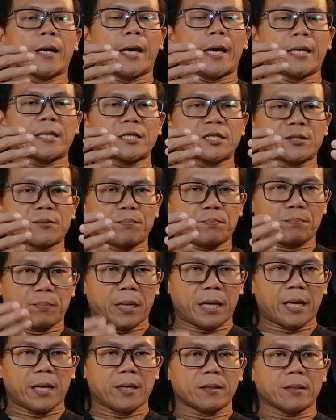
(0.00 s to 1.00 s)

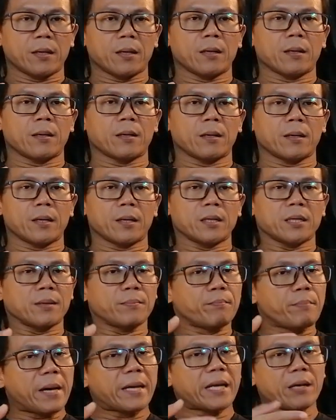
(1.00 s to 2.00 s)
explain the
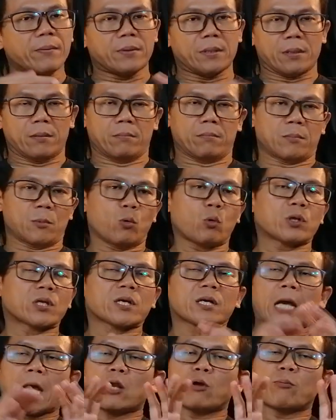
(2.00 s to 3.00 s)
benefit.
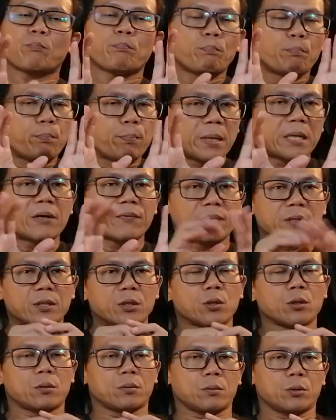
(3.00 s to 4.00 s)
What kind of benefit
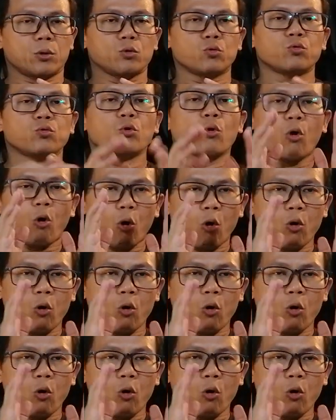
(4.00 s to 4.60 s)
do you